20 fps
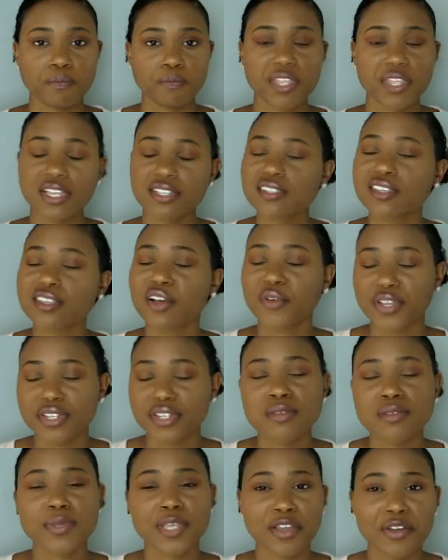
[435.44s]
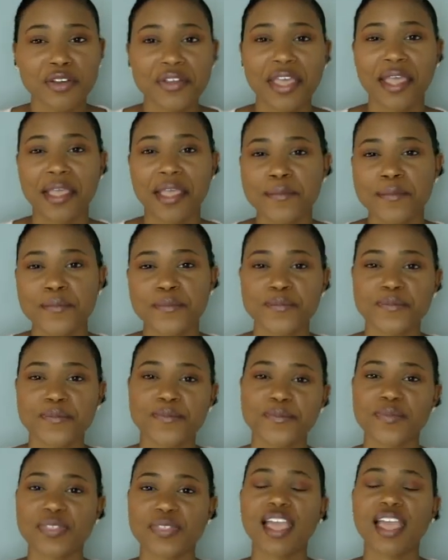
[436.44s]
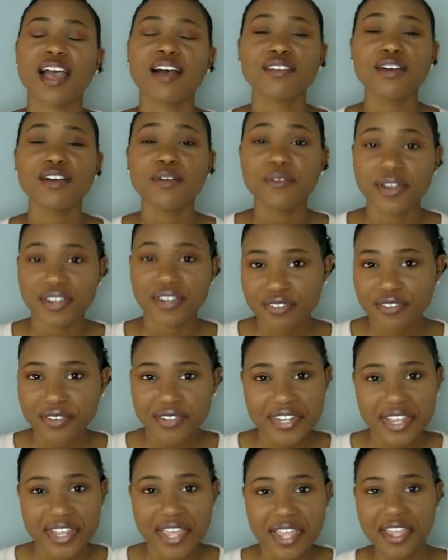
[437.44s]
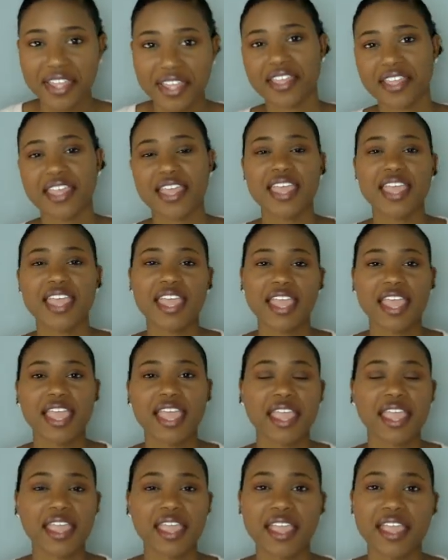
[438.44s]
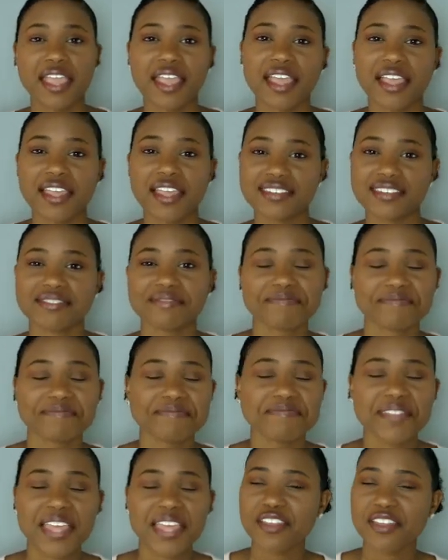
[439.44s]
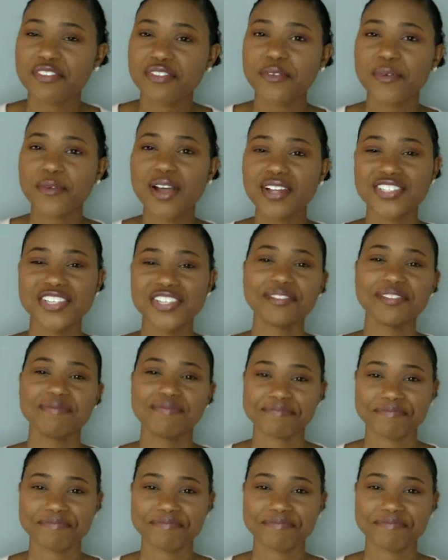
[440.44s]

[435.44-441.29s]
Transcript: it's going to be okay. Have a wonderful day, and thank you for watching.